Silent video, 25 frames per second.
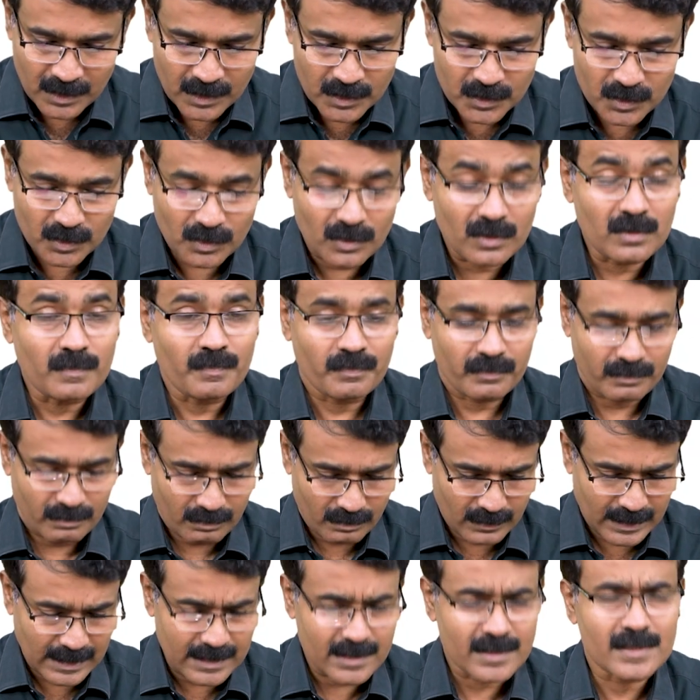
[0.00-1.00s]
So,
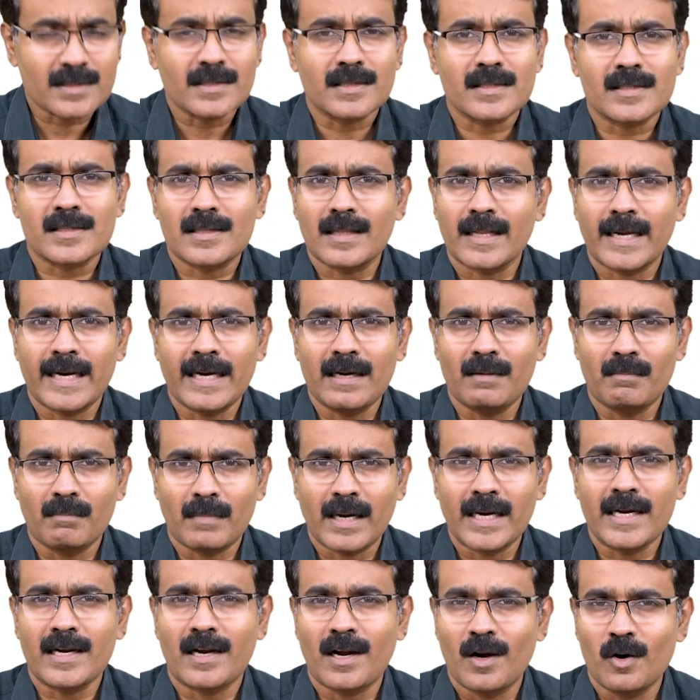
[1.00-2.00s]
this slide
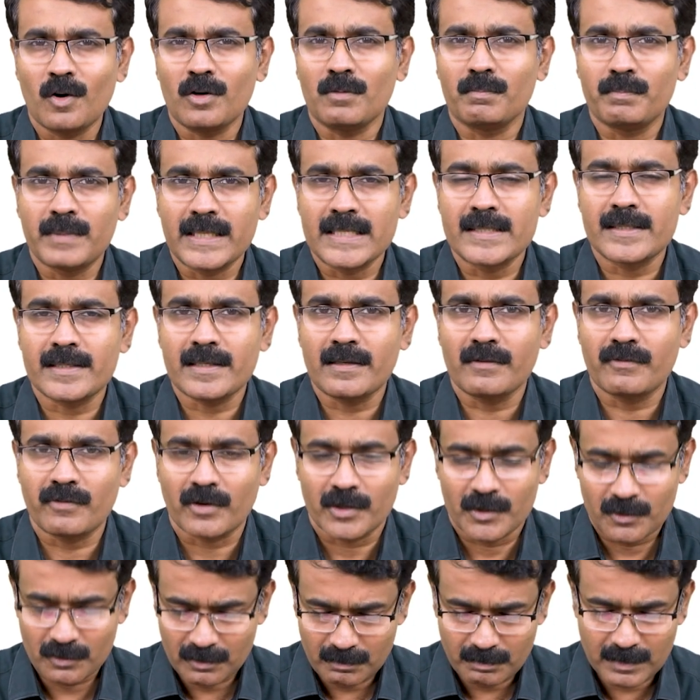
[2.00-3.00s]
might look busy
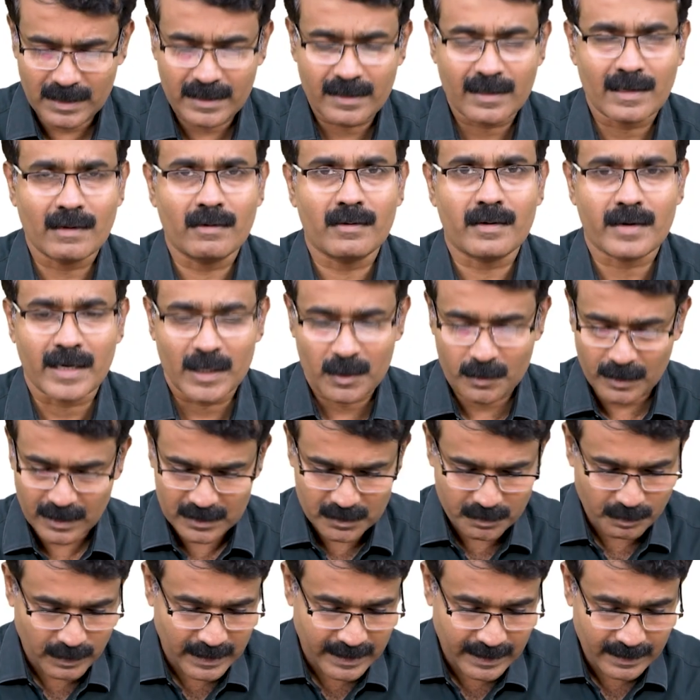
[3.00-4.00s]
for you, but then I'll try to
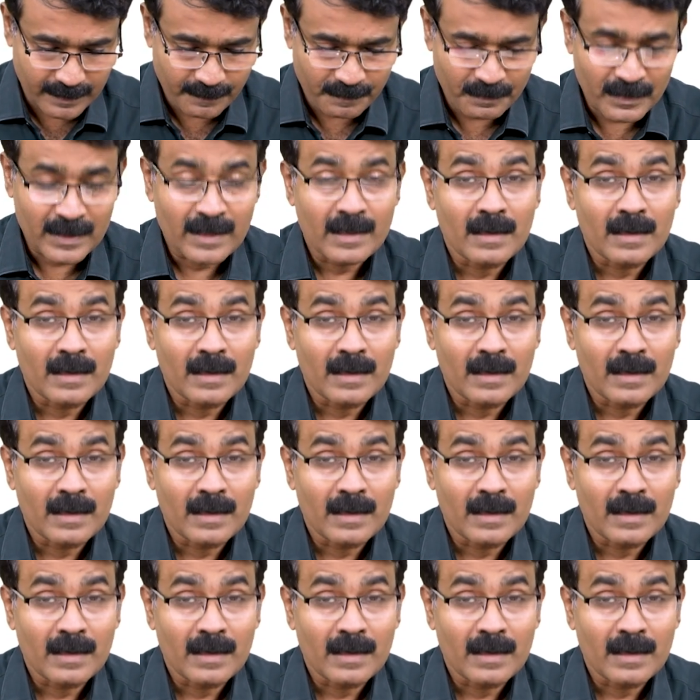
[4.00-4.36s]
explain.